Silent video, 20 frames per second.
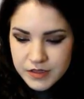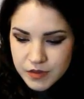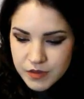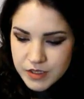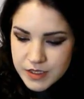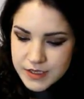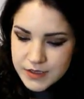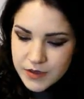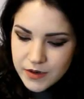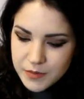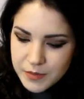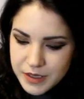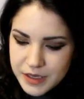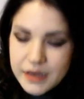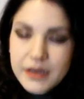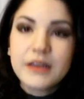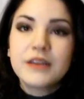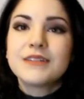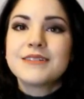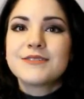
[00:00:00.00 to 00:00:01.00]
So these are
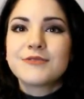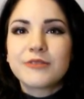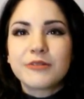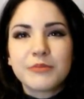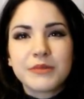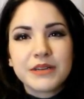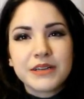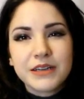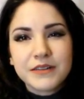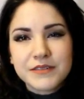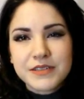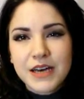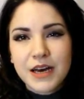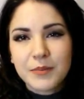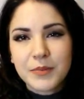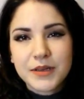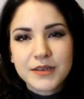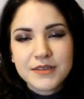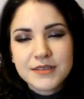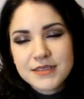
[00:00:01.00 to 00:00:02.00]
my assortment of
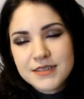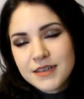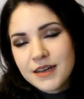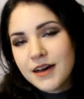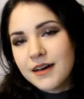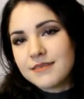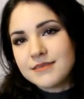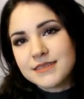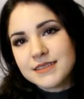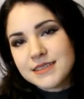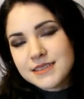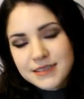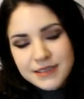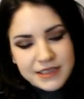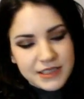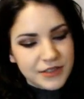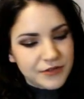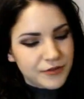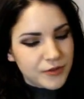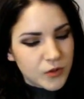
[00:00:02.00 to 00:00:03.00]
toppings.
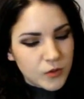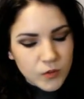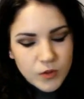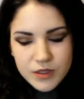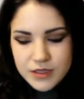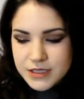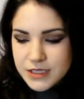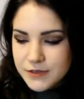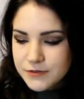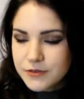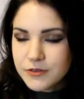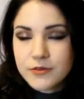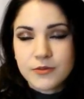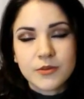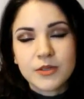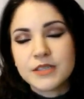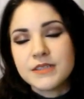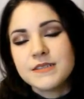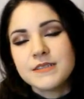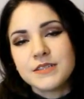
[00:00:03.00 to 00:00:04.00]
Obviously, if you want
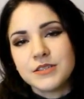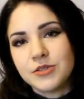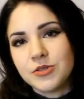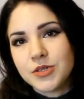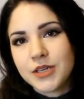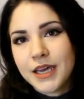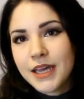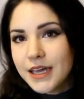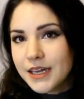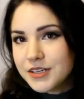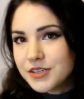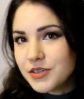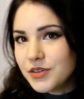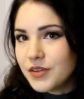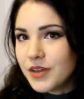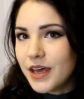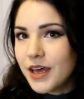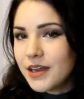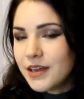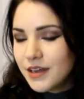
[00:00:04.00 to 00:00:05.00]
different ones, you can
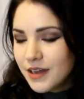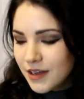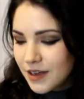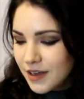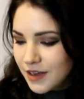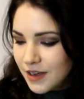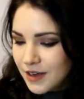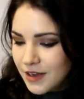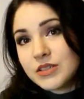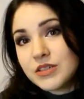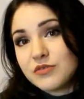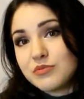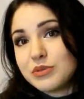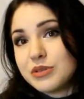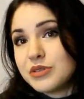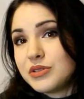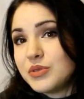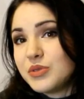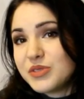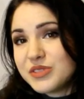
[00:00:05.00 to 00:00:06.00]
do that. This could have
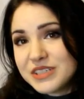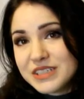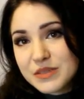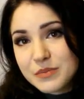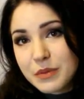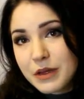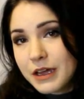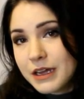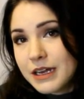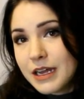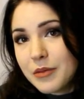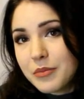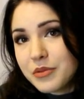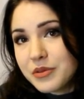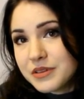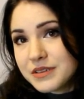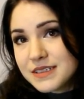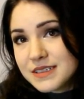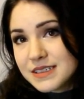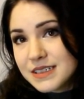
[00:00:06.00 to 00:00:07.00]
been used as
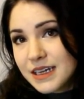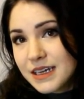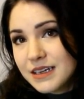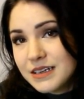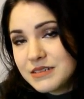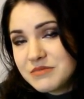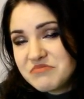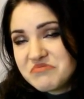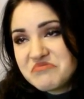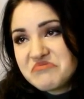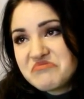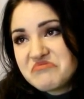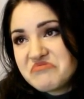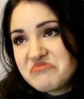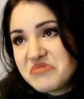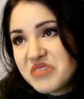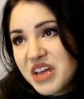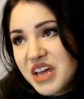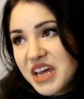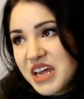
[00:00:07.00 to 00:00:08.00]
pineapple instead.
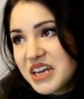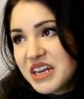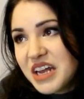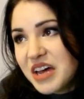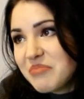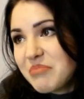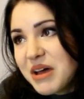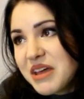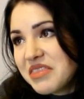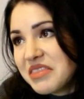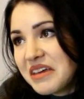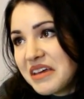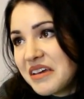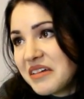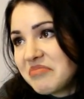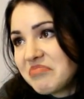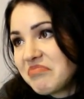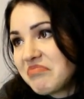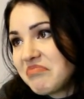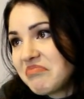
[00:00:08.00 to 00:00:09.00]
Not my
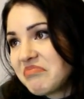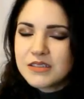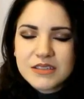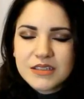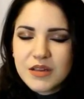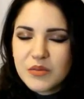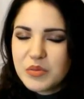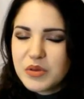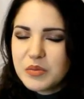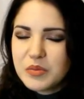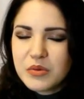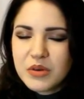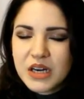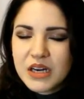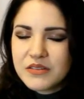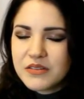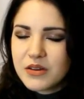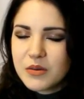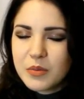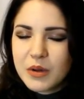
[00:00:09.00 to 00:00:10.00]
thing. Just let people
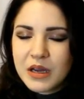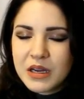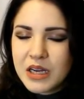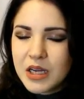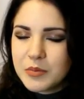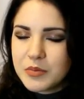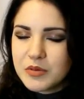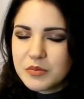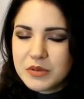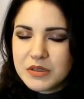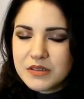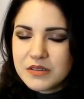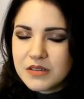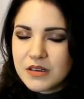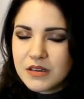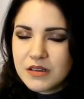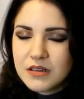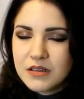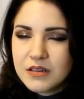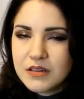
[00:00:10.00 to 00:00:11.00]
have their pineapple
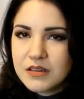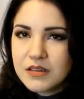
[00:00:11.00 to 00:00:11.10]
pizza.